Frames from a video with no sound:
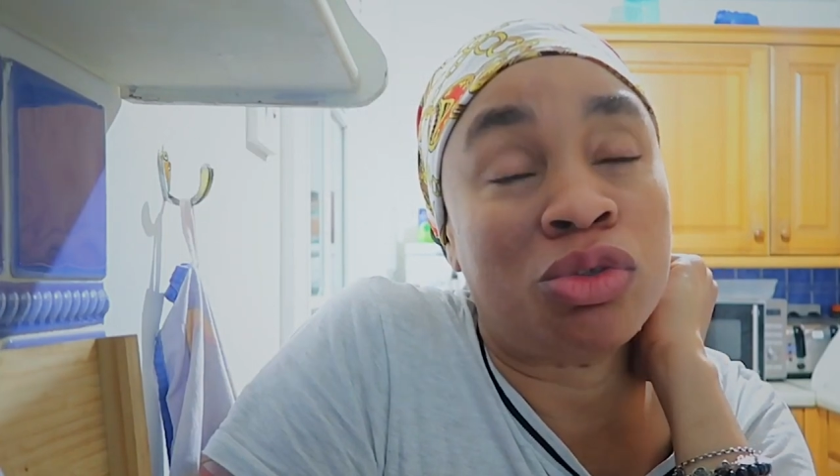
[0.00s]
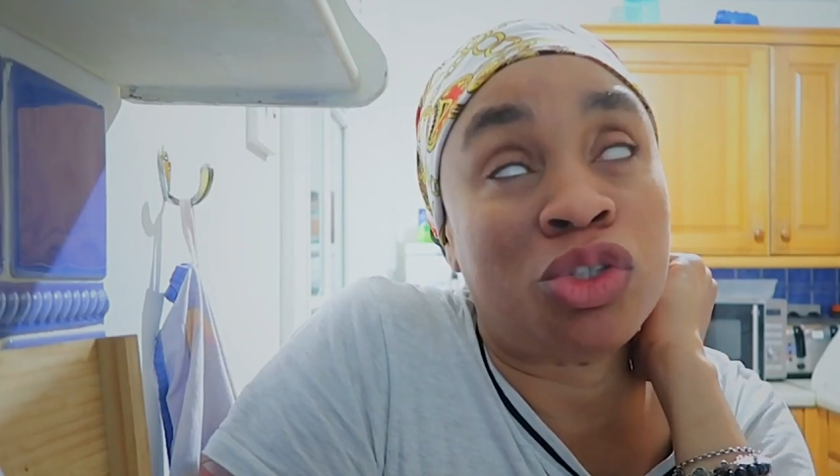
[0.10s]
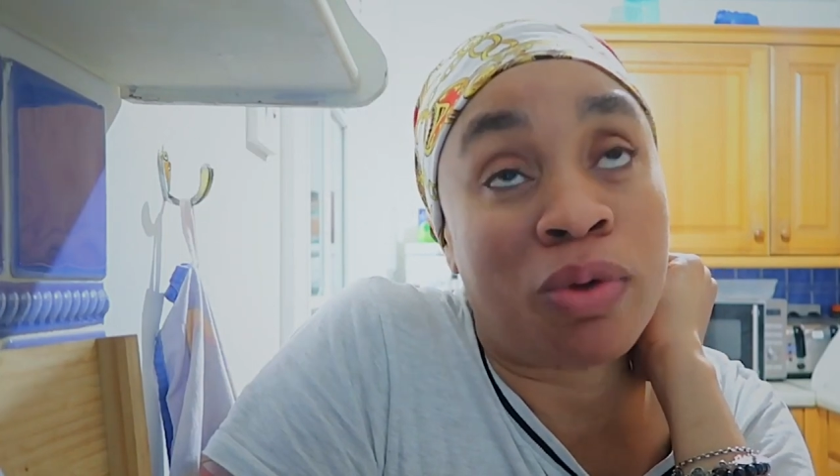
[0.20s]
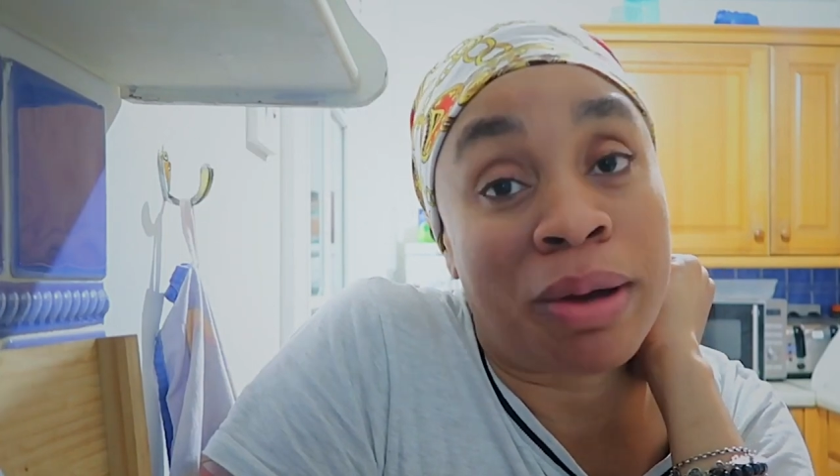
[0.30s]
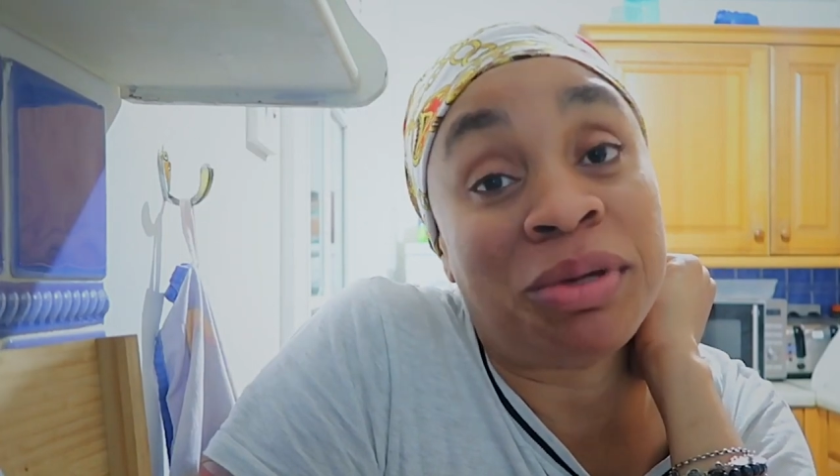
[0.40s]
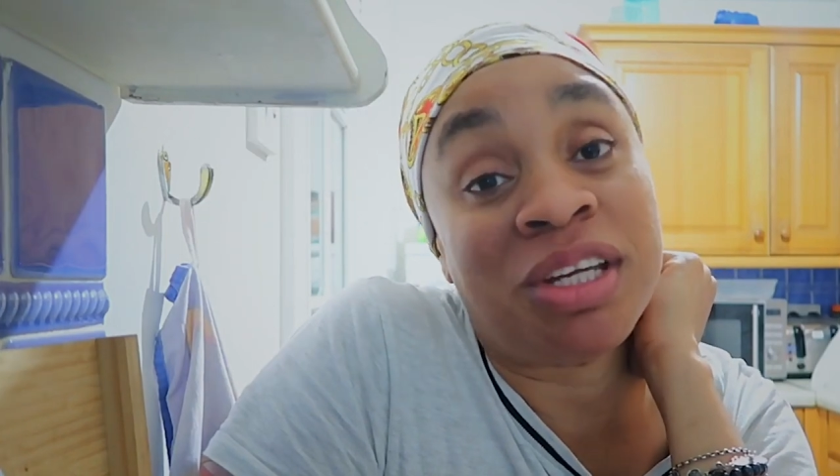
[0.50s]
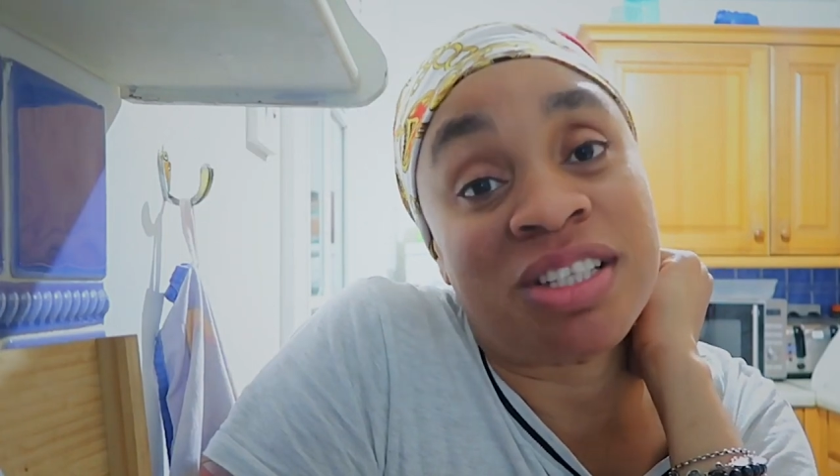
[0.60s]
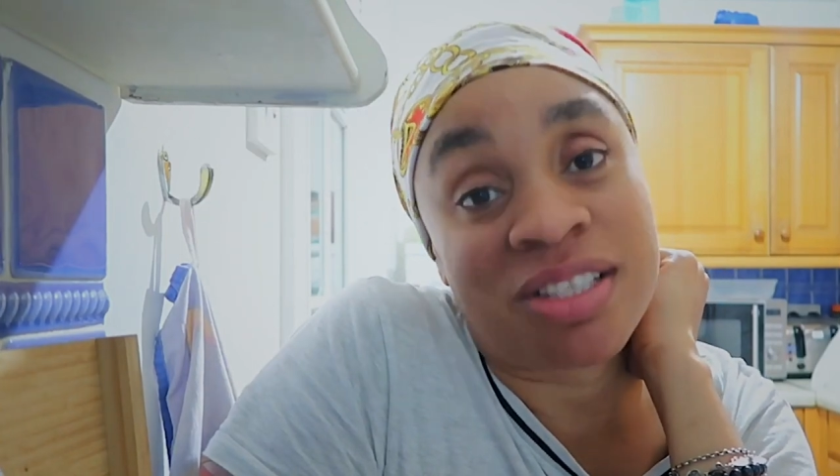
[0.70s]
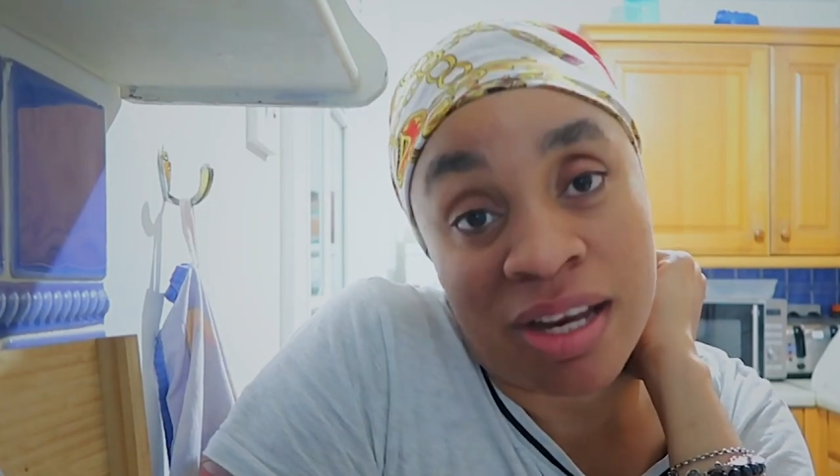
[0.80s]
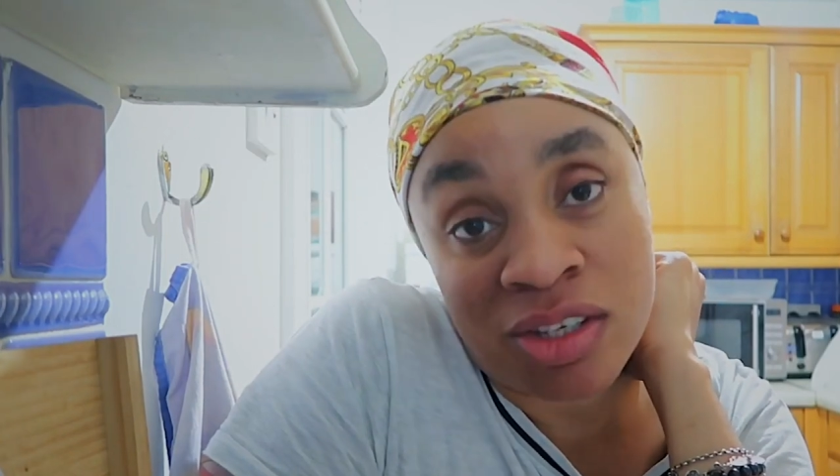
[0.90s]
Dora being a
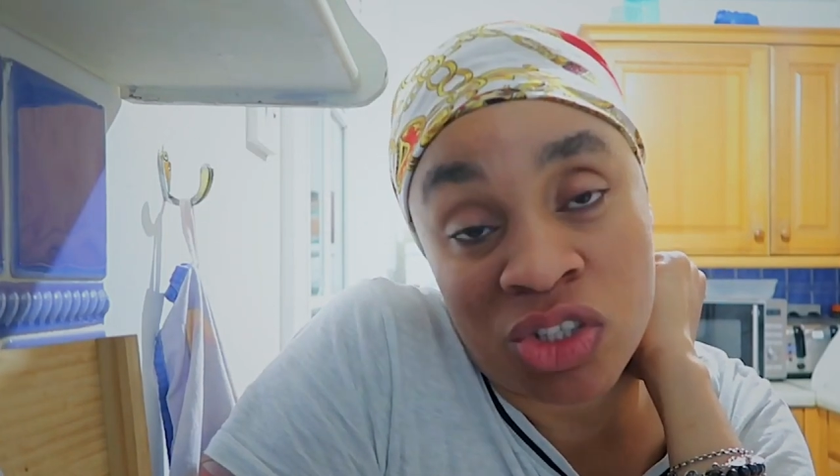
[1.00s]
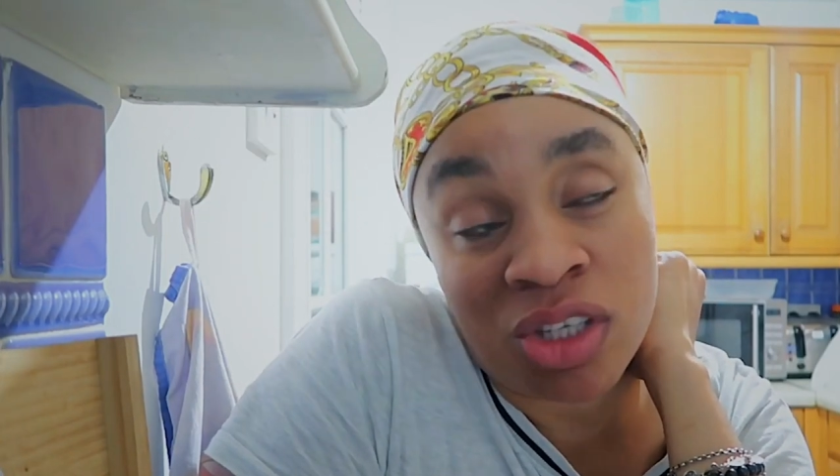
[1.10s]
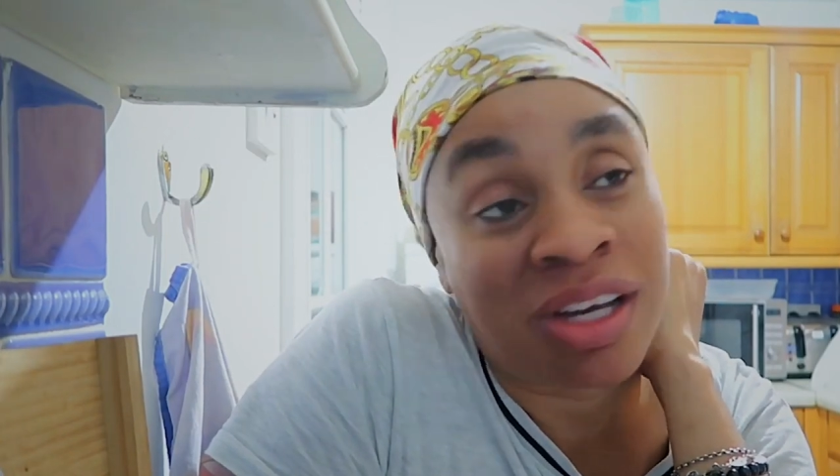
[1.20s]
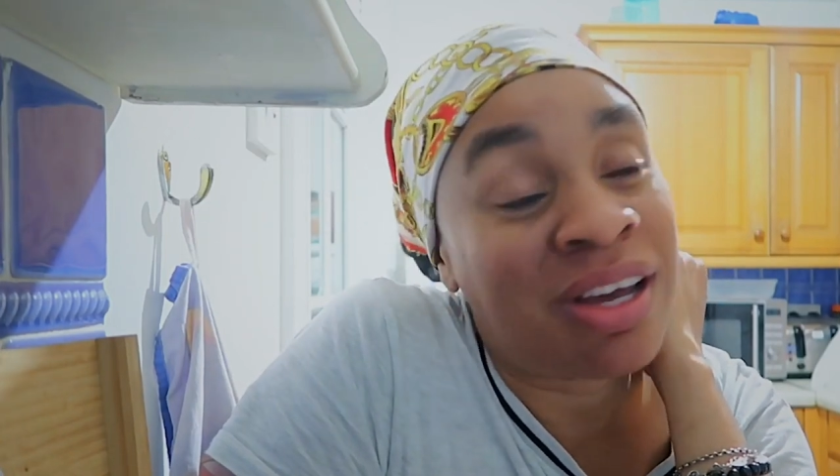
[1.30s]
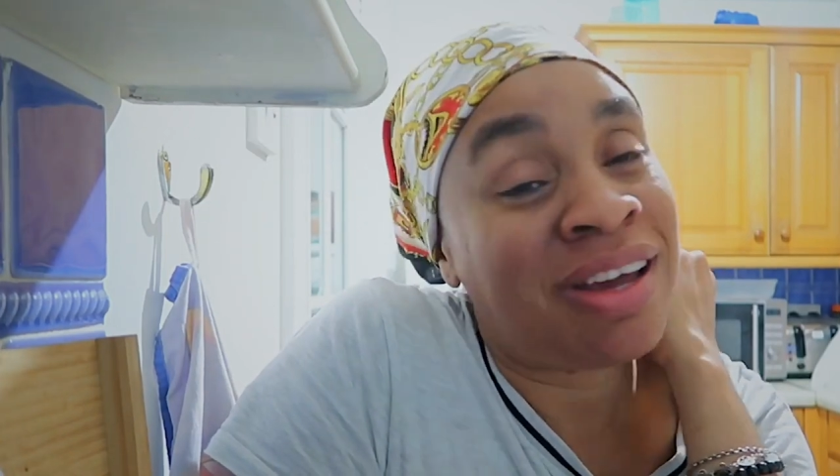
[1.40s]
side chick.